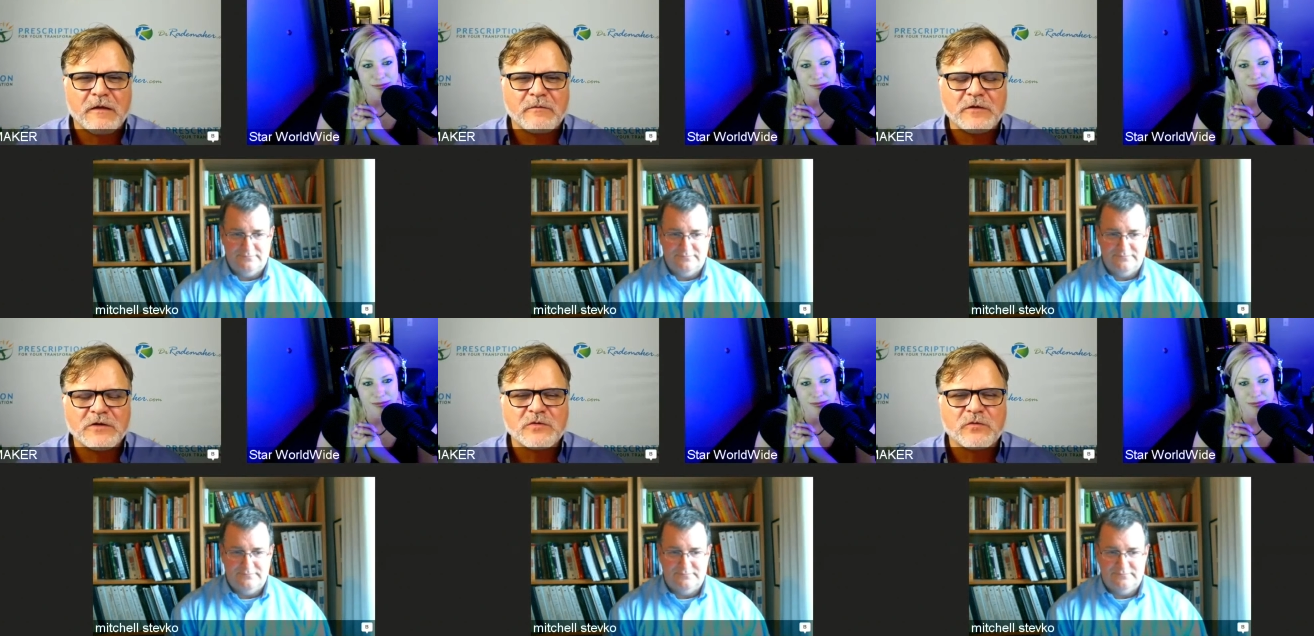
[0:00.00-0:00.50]

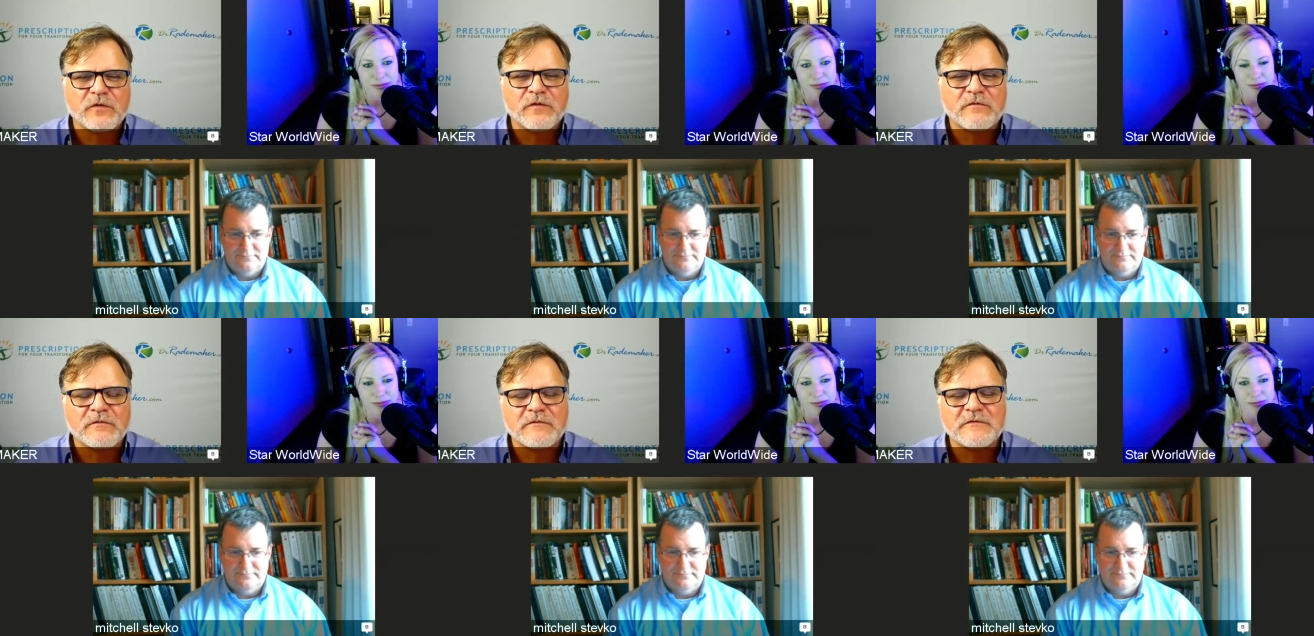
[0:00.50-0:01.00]
Speaker 1: Mitchell
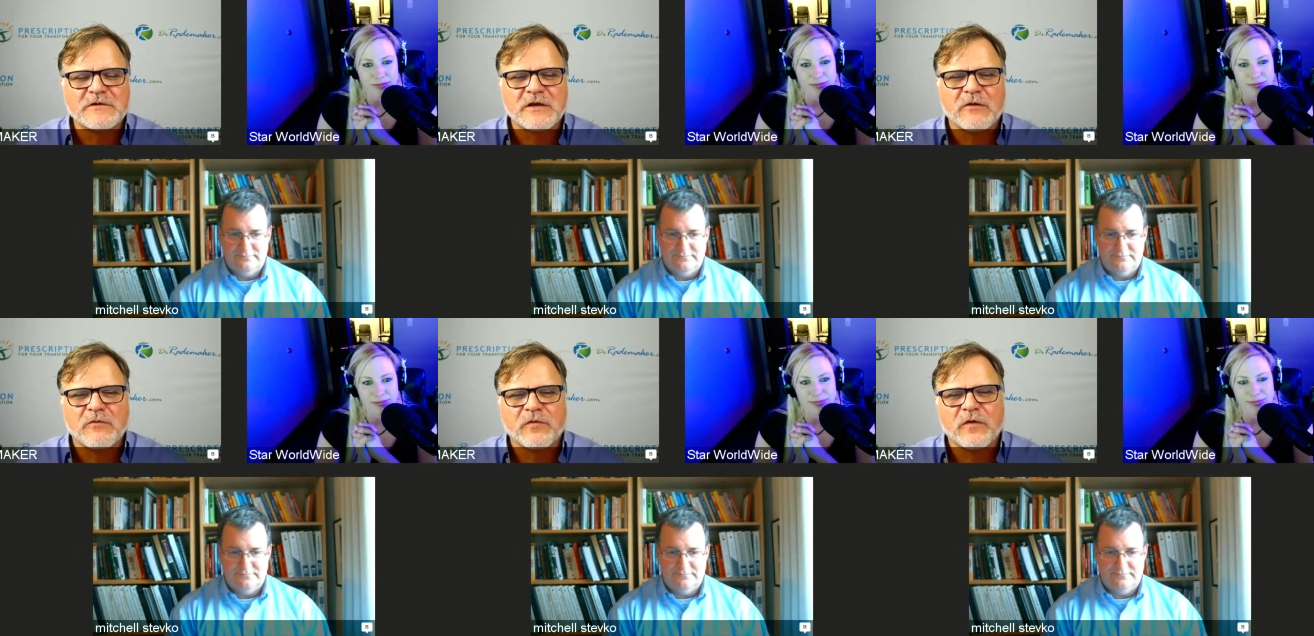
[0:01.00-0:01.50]
was
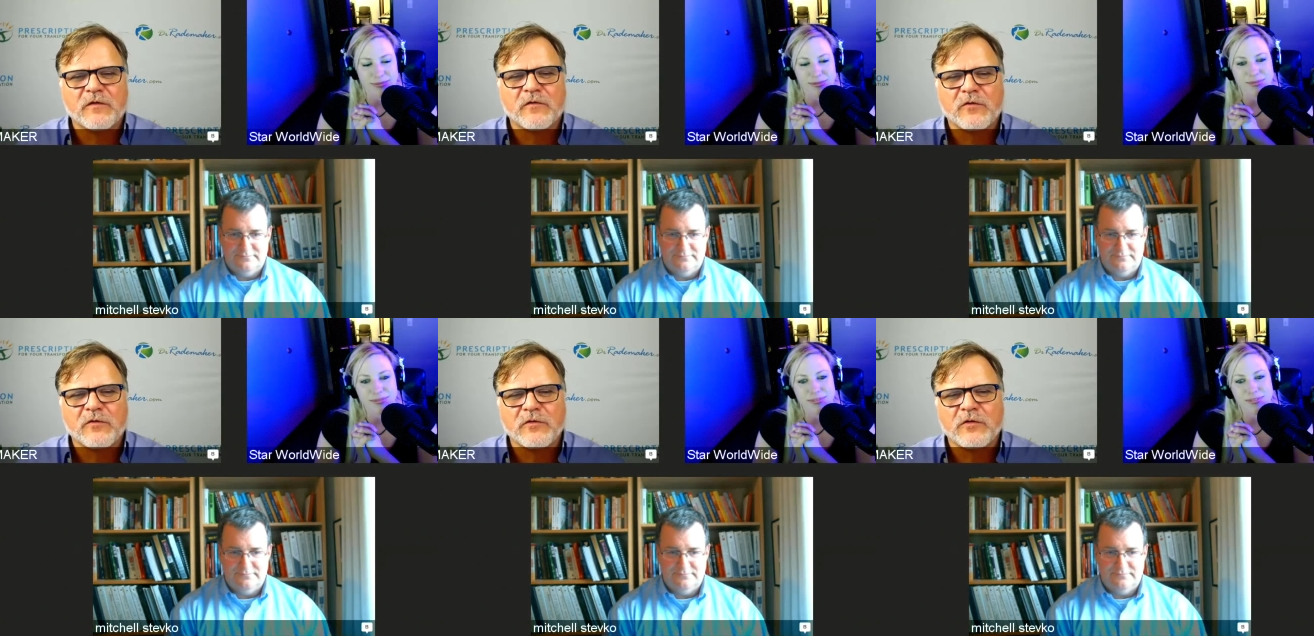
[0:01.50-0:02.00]
sharing with us
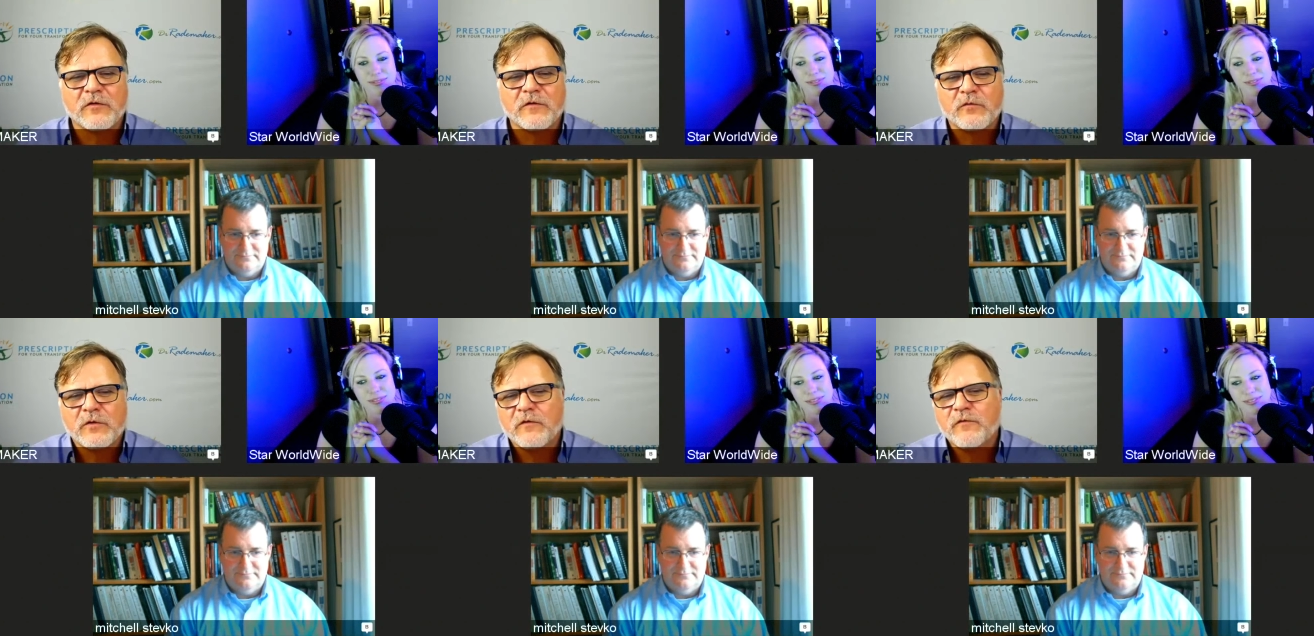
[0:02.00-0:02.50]
earlier,
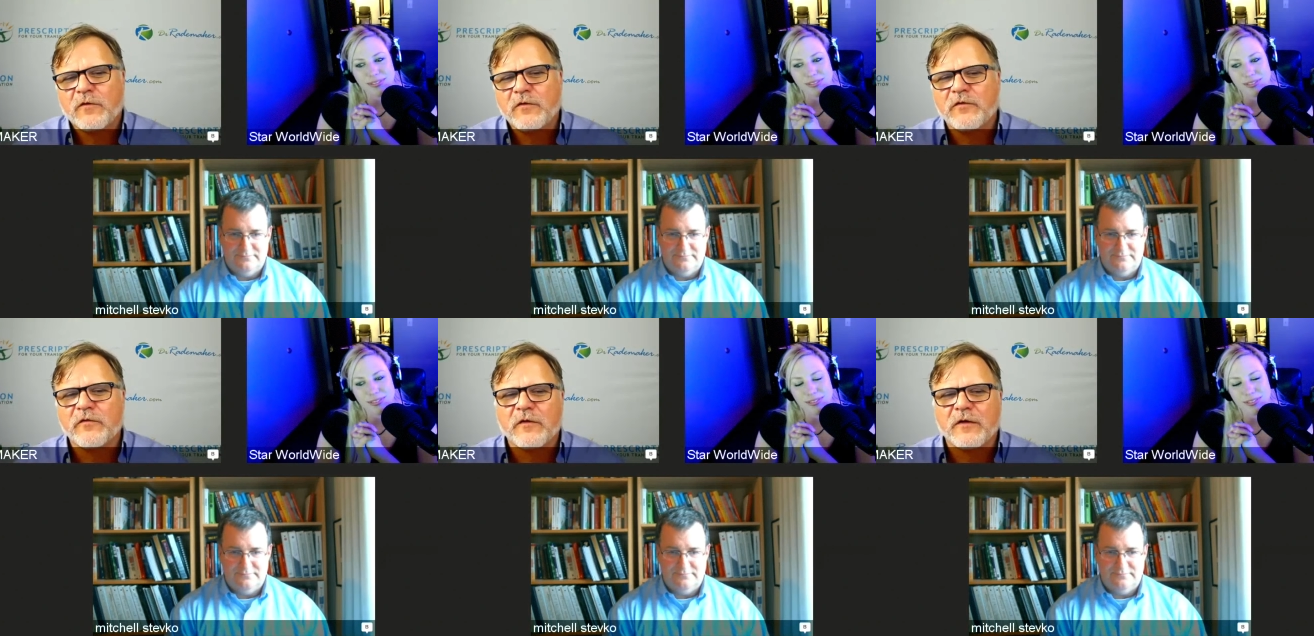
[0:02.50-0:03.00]
is what you
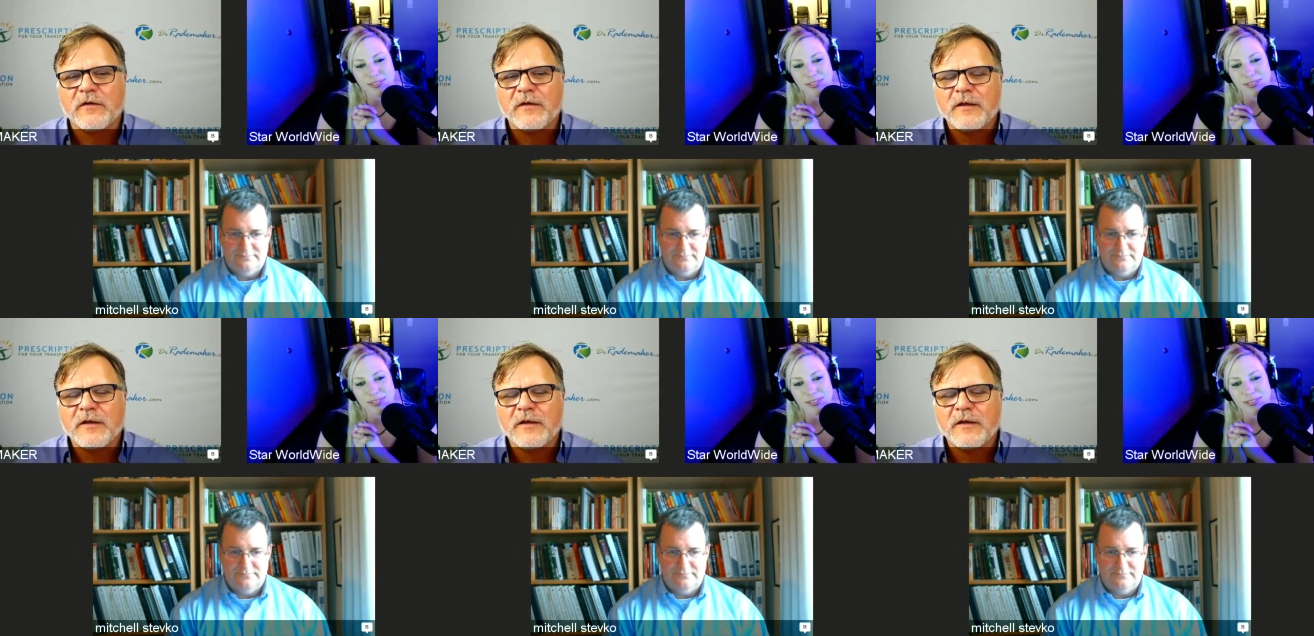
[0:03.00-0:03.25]
focus on.